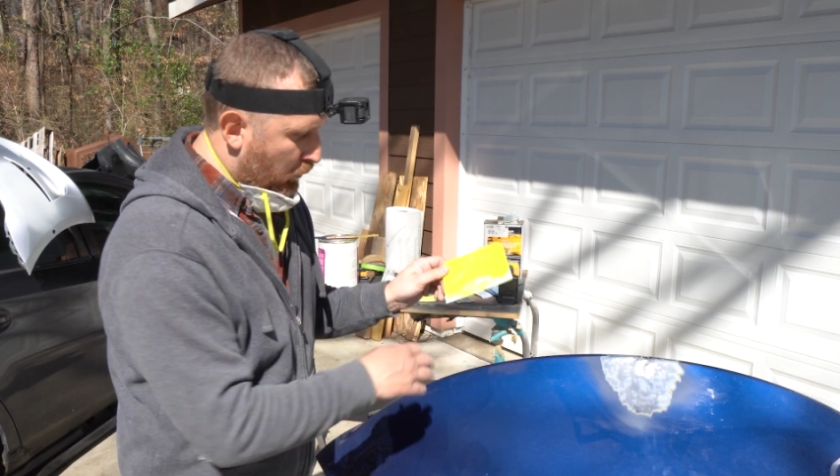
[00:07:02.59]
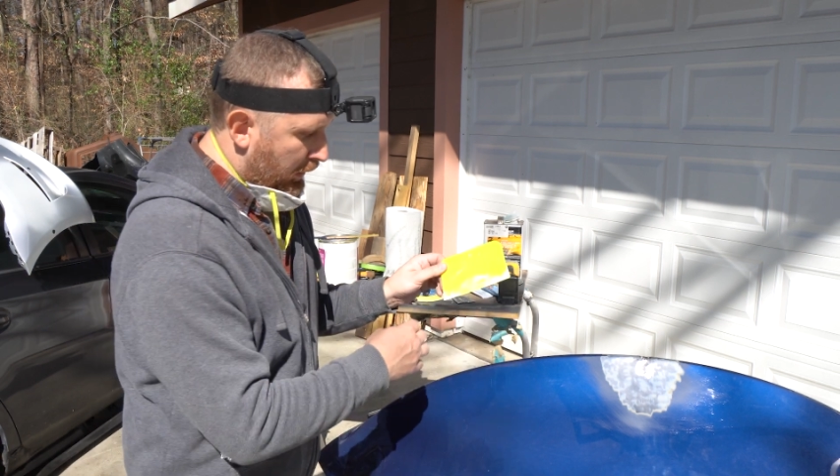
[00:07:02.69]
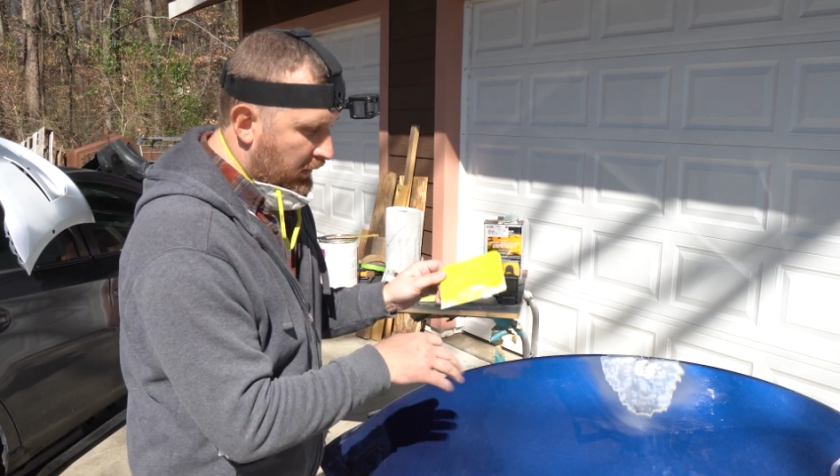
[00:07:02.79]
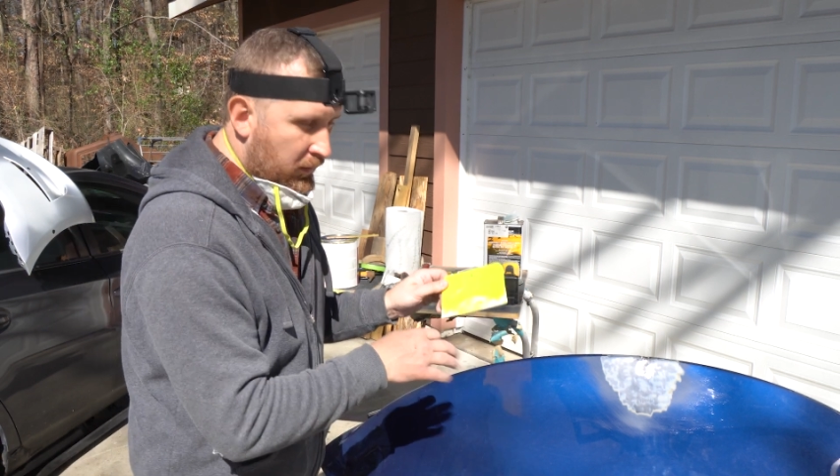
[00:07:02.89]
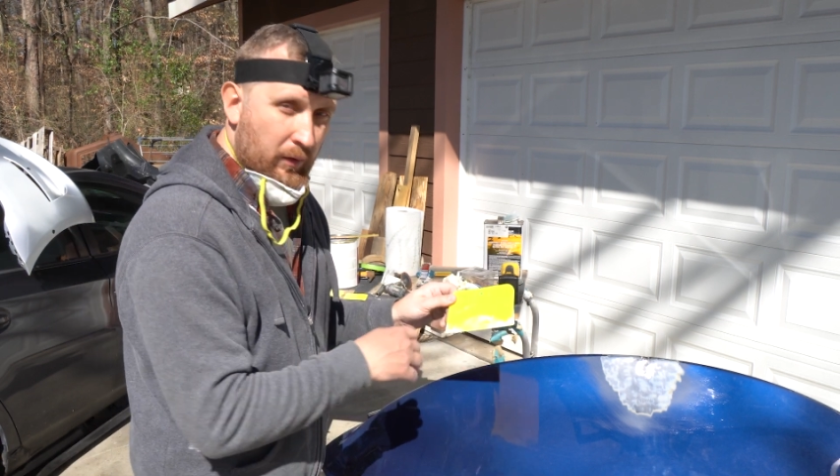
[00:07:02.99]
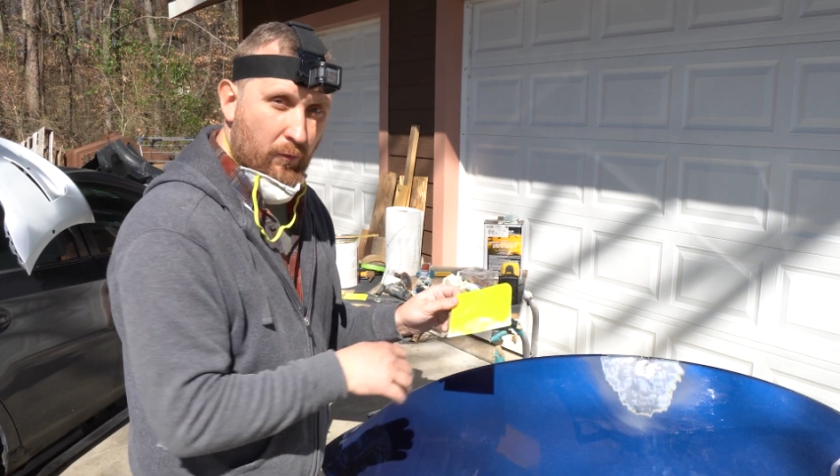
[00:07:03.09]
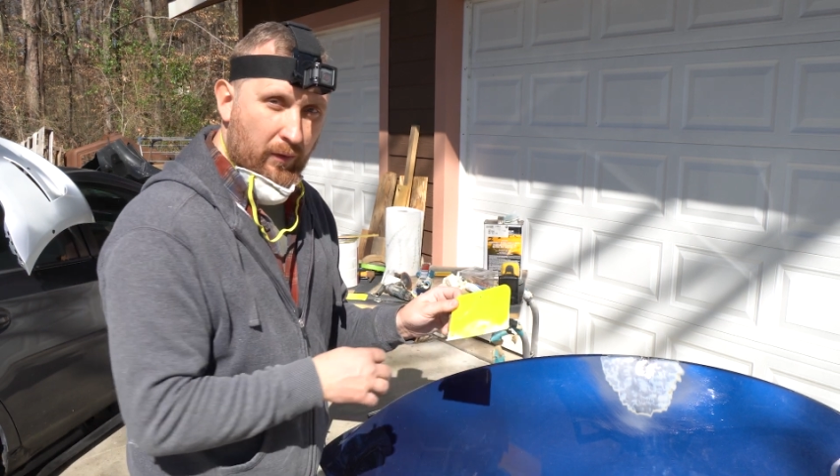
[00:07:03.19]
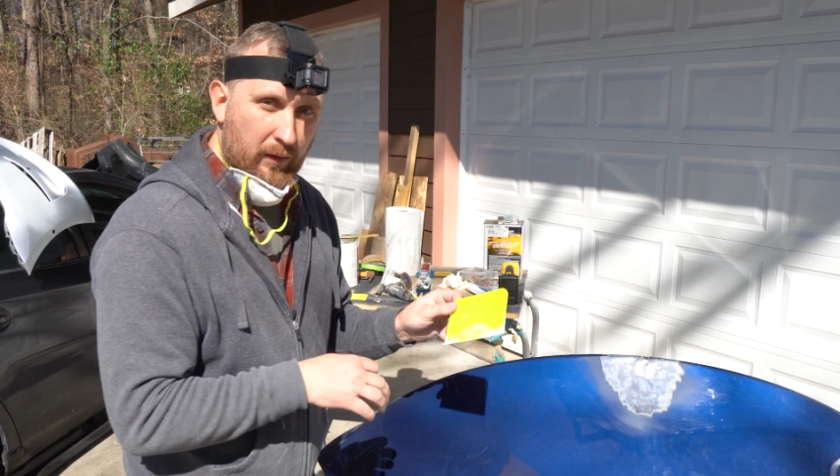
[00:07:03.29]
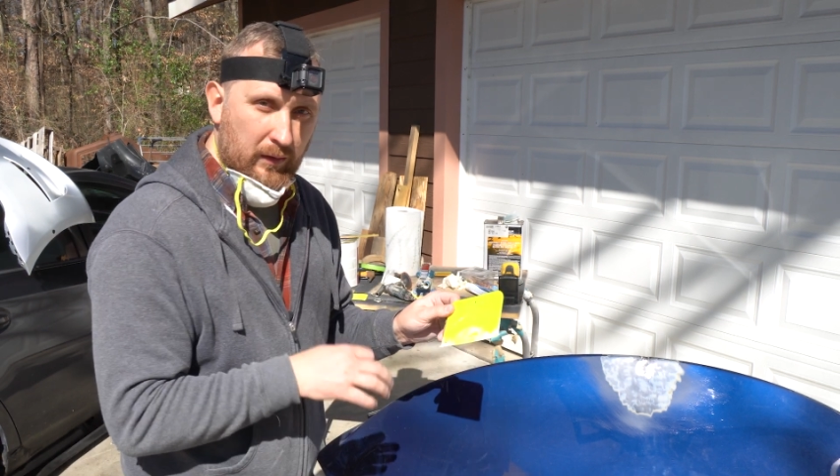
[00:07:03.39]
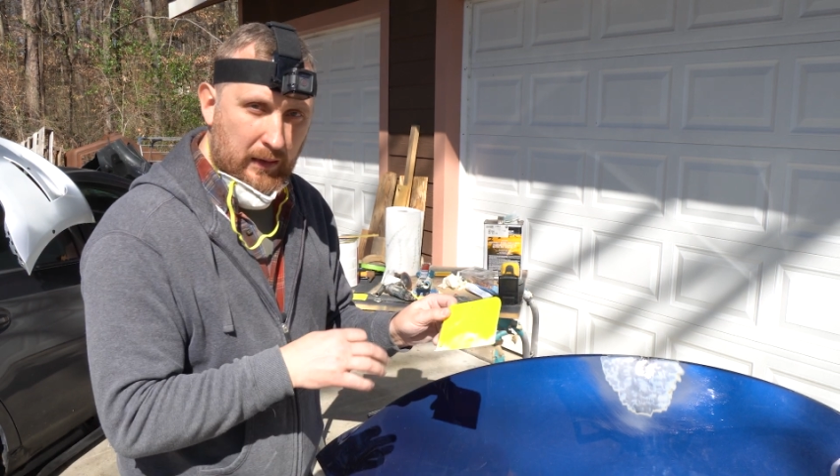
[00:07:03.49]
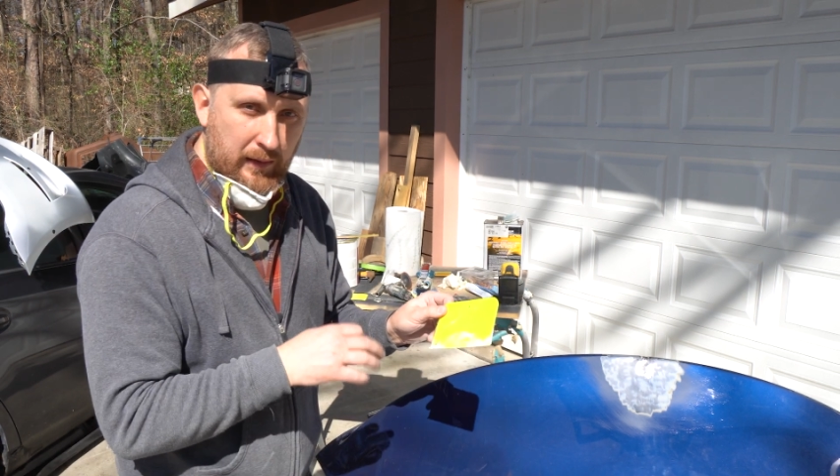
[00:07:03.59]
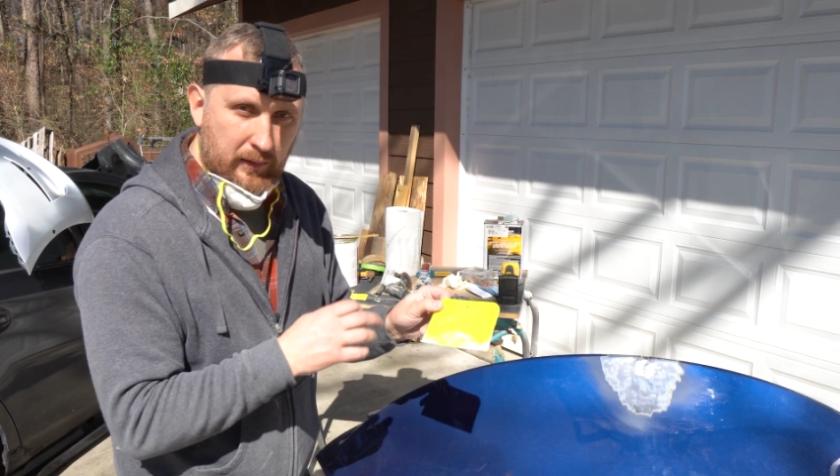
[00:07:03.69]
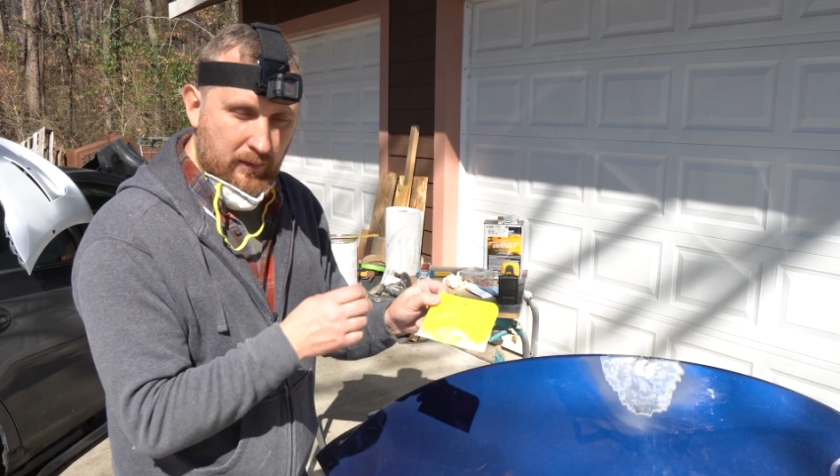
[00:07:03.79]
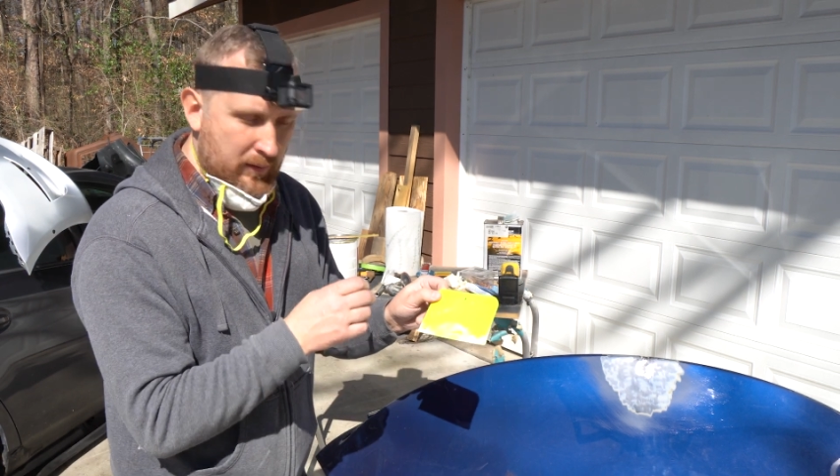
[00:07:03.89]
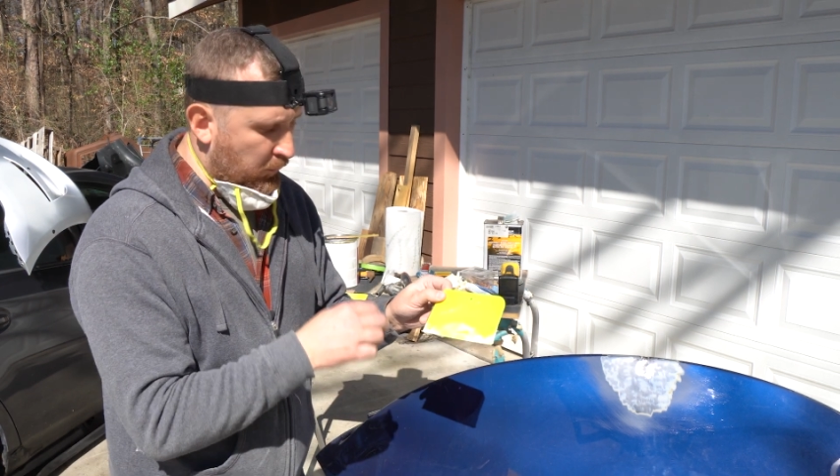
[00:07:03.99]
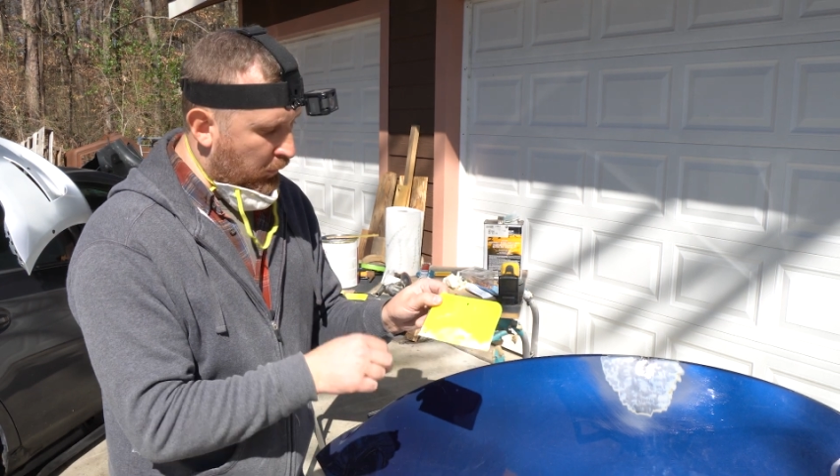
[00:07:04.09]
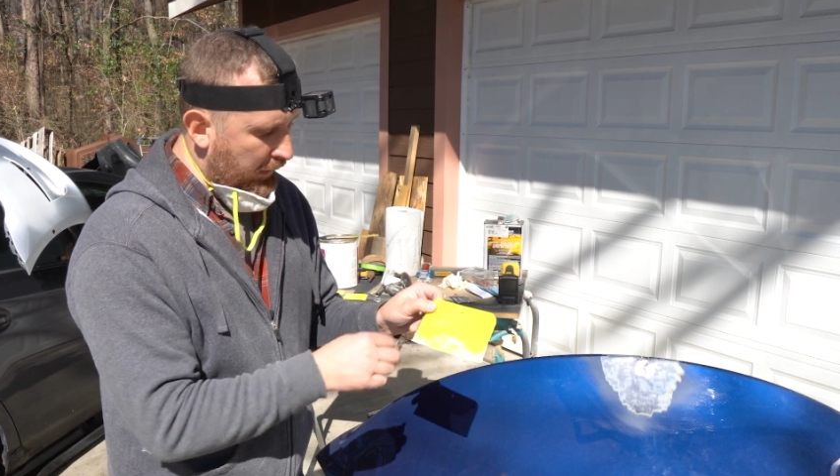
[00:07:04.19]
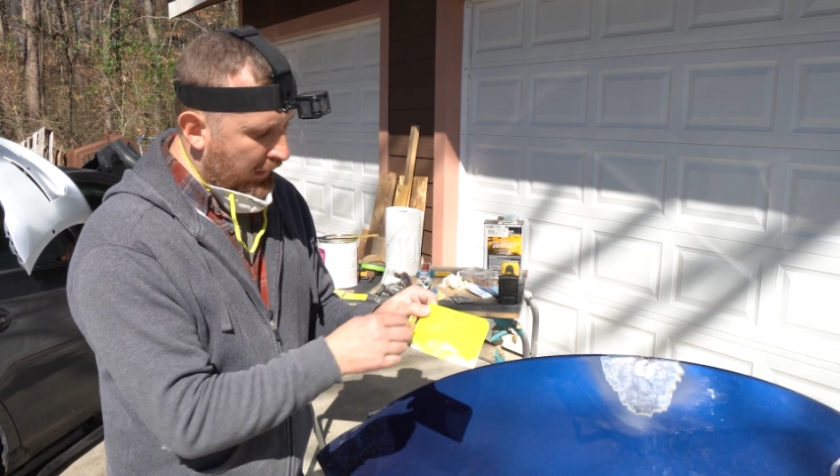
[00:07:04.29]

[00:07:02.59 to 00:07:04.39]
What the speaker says: working on a really tight and small